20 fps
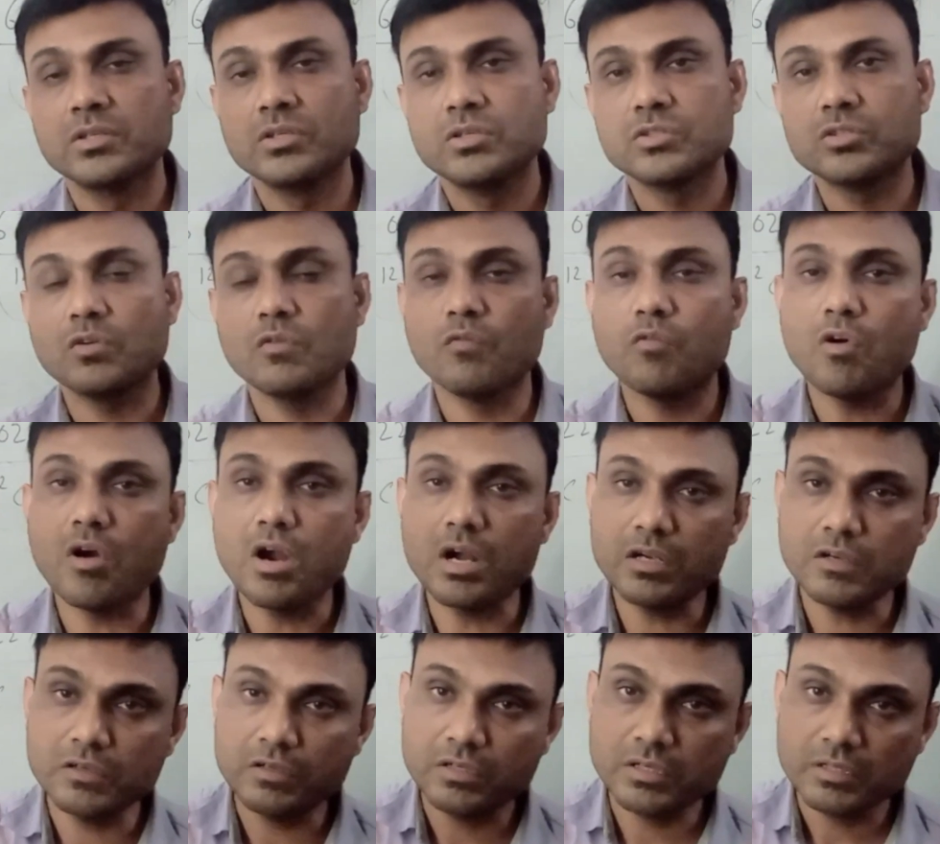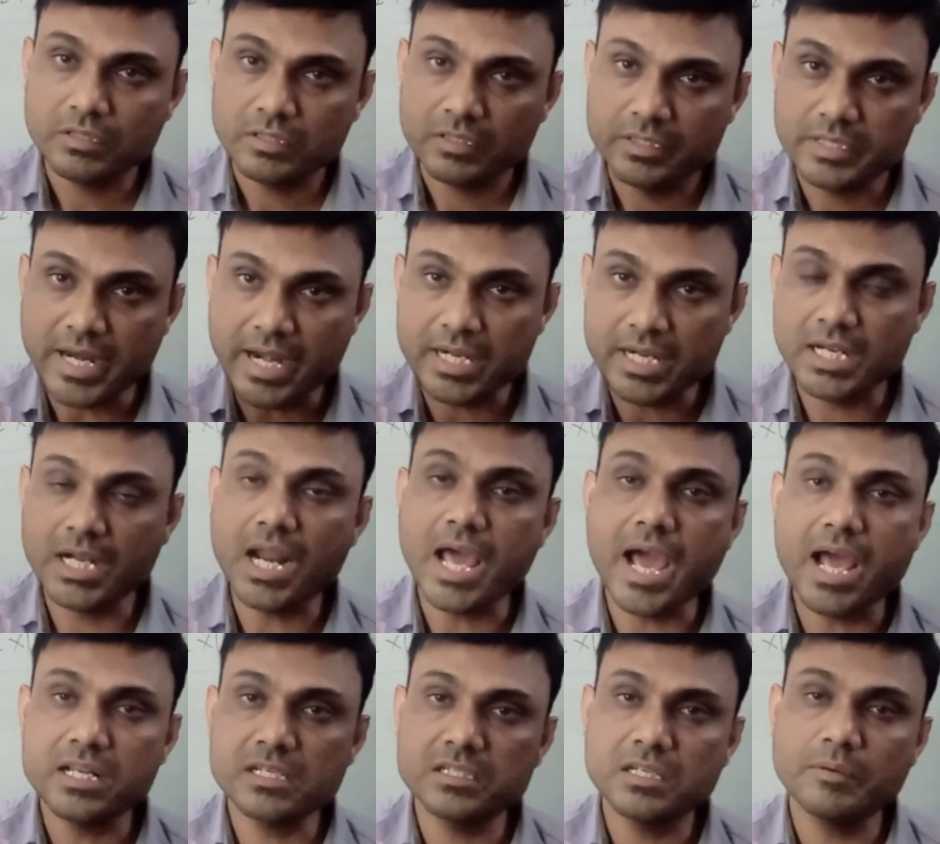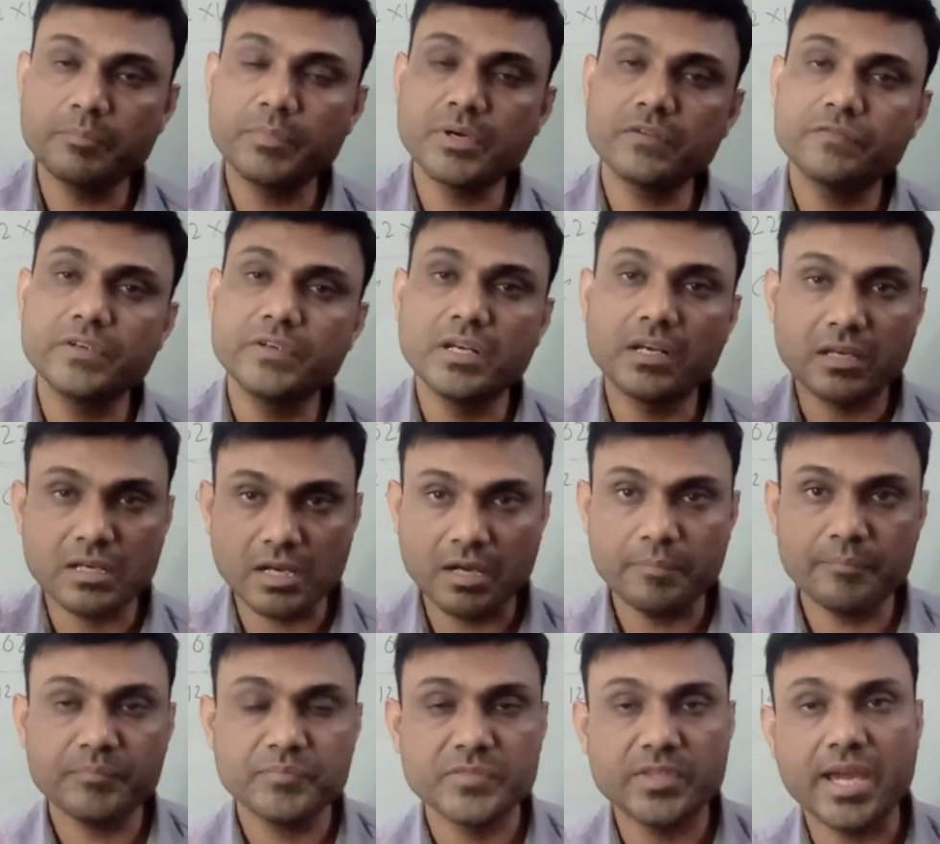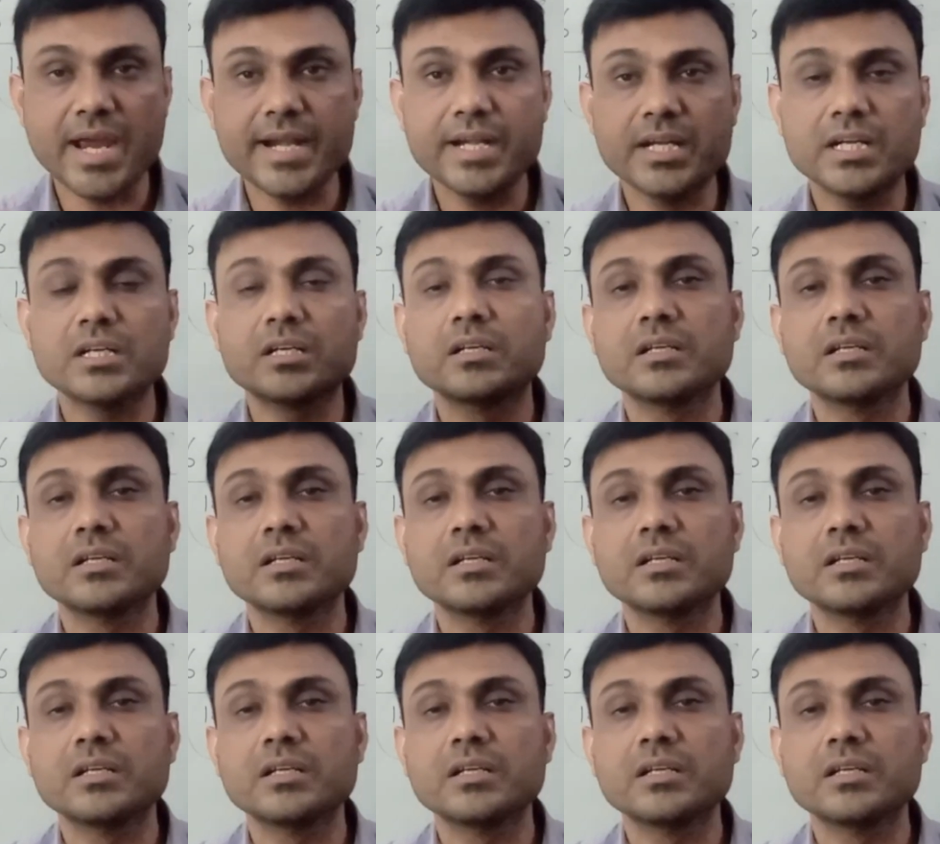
so what that large number will come, that